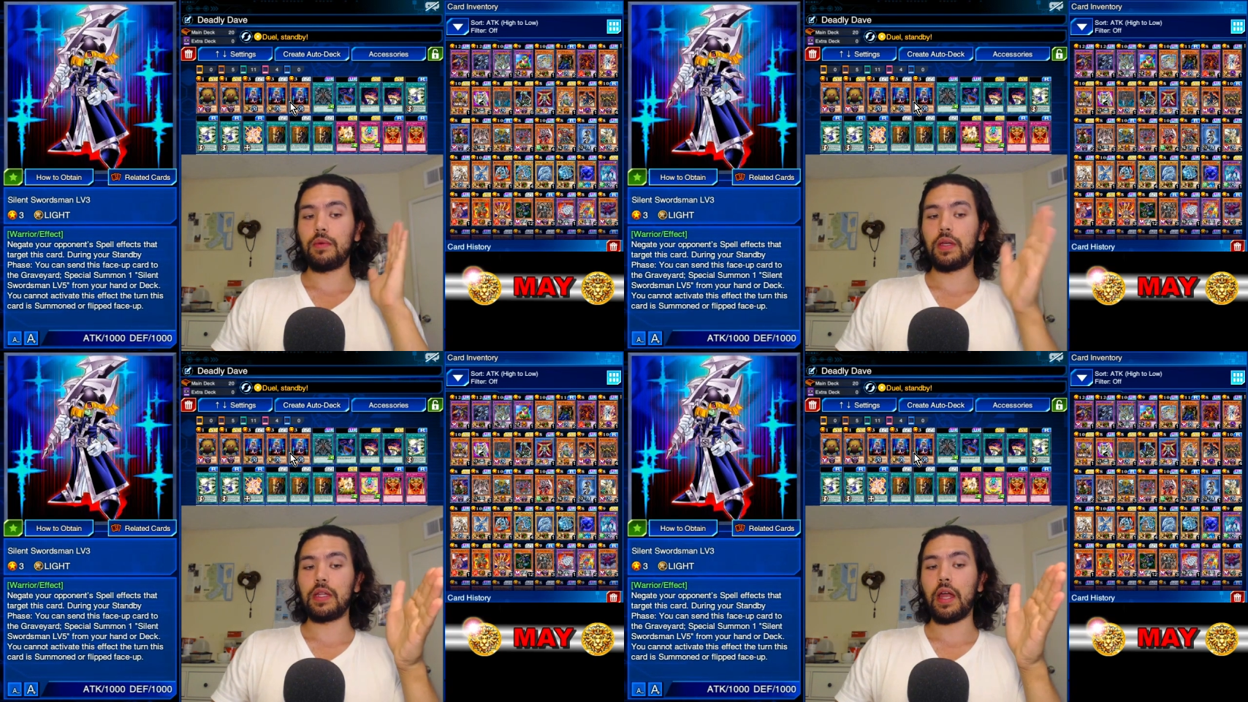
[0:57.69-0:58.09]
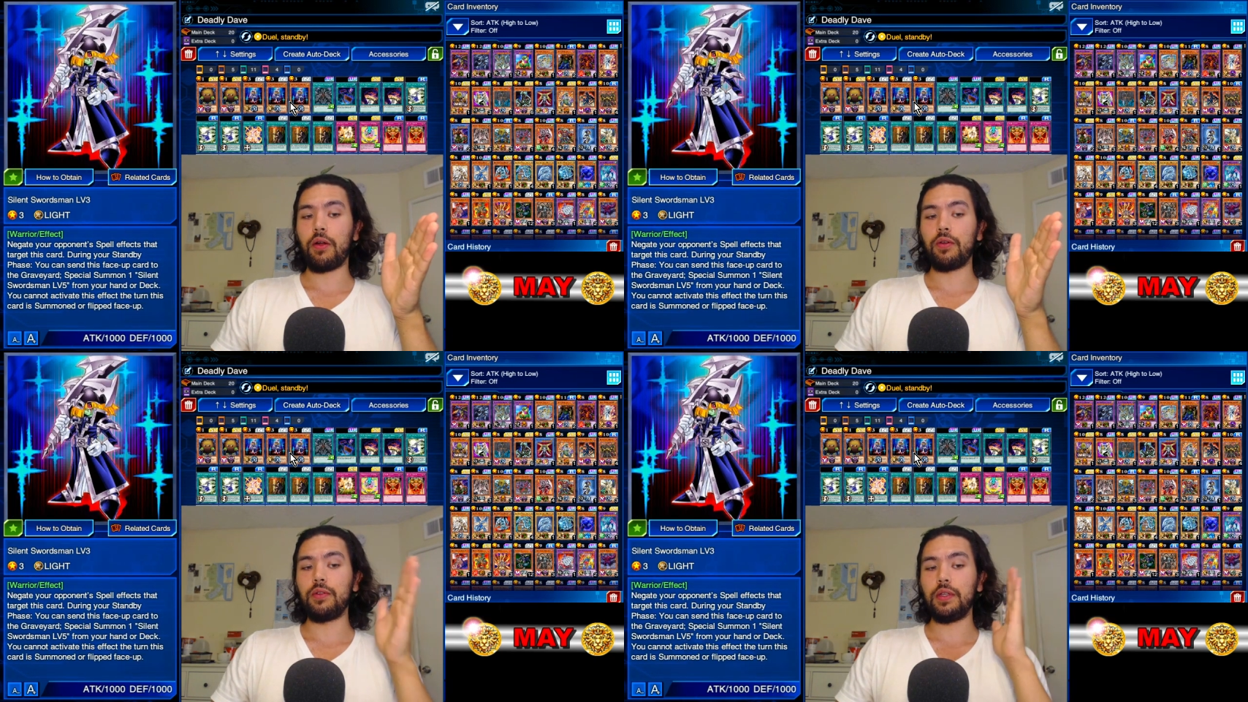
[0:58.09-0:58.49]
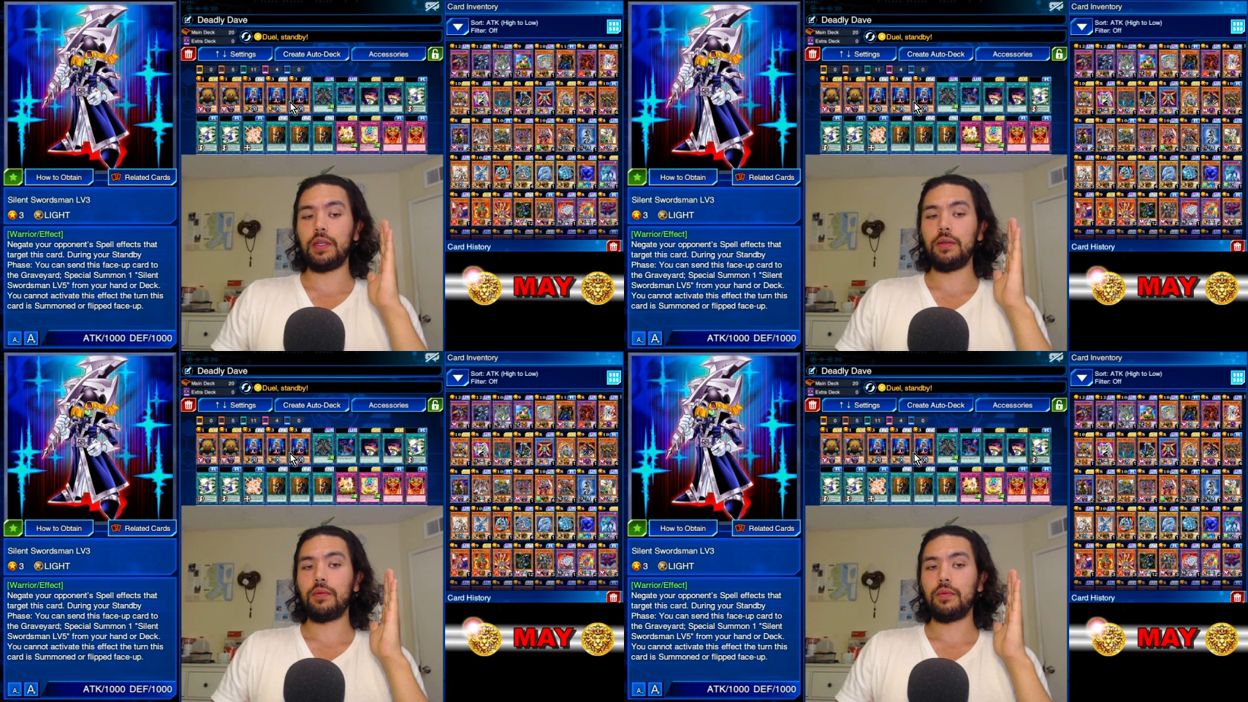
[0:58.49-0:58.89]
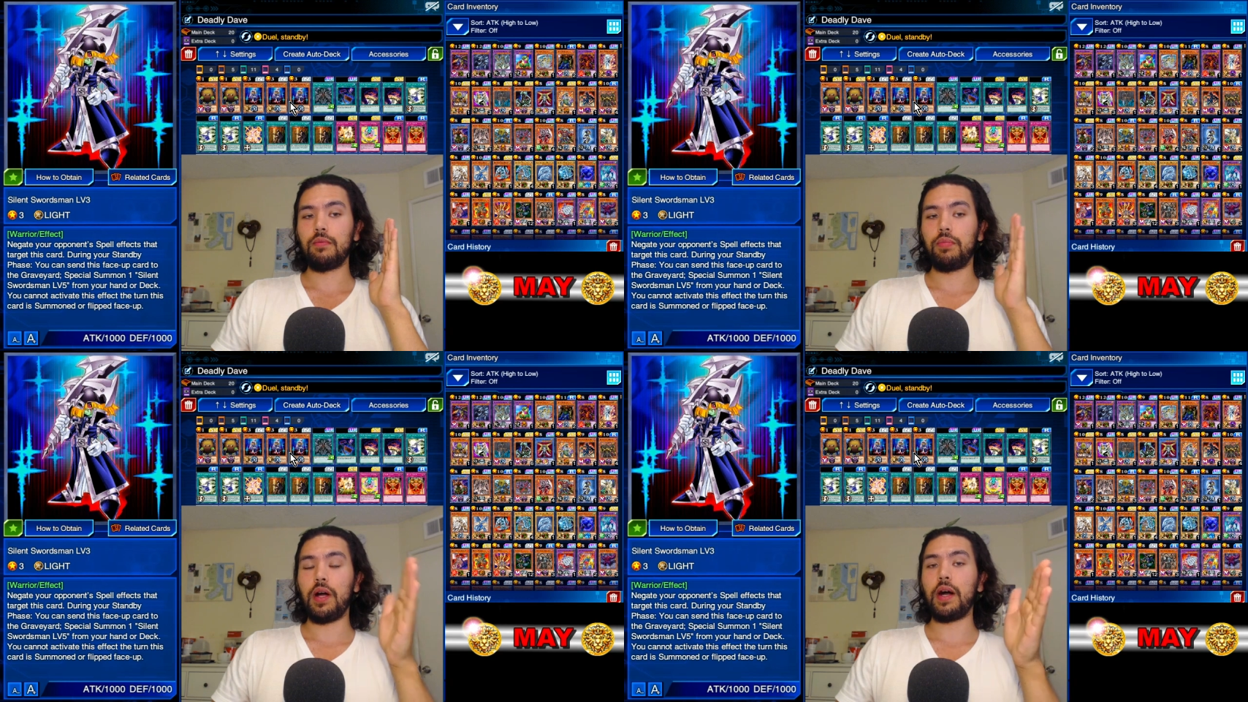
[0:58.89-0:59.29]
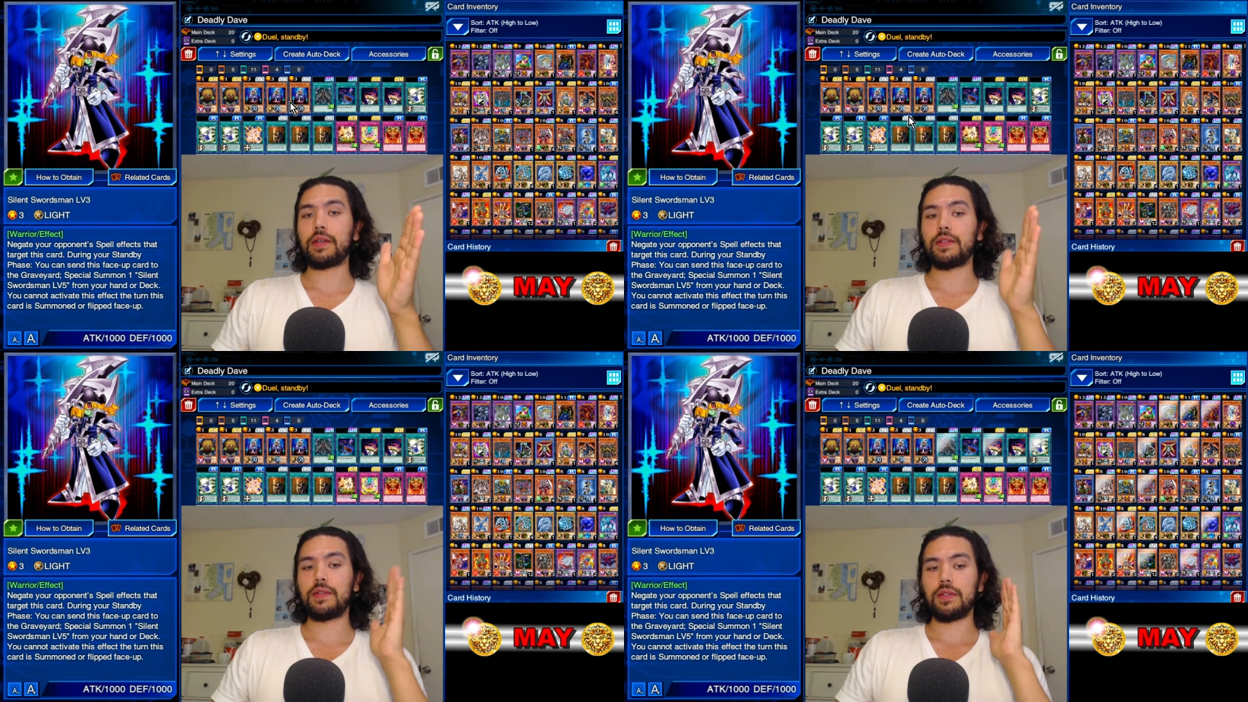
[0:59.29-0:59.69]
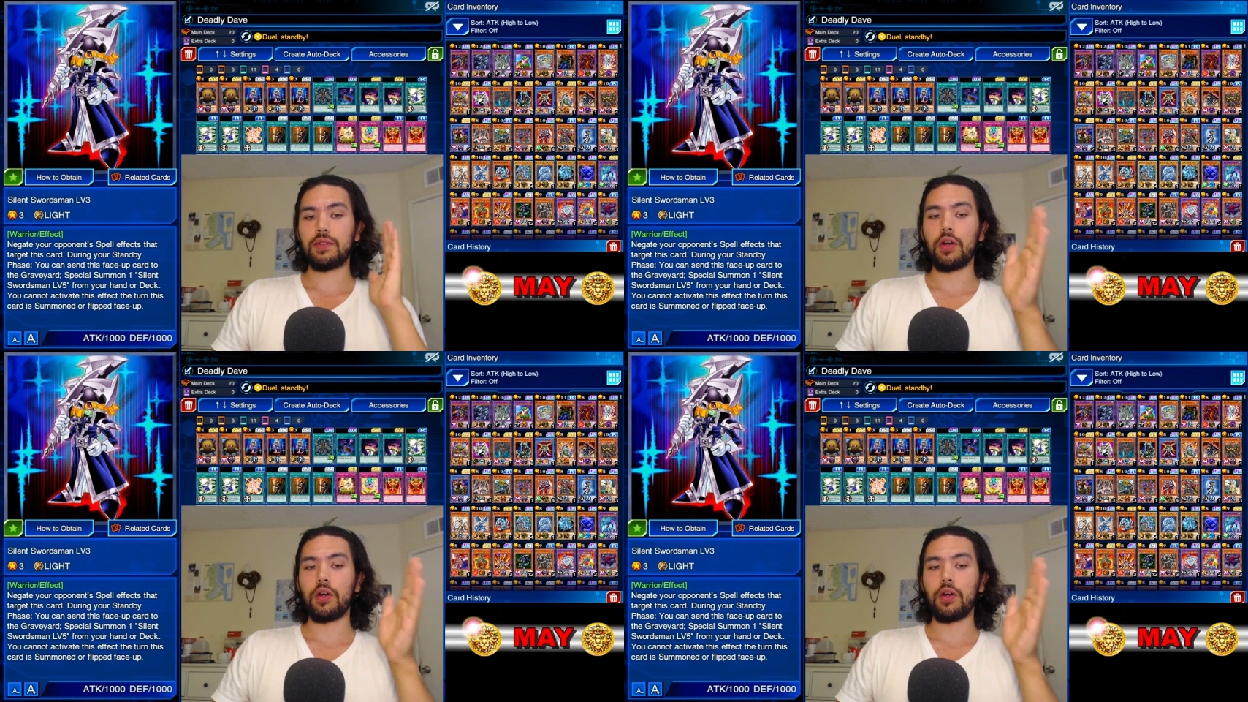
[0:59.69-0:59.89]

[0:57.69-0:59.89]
inherently blocks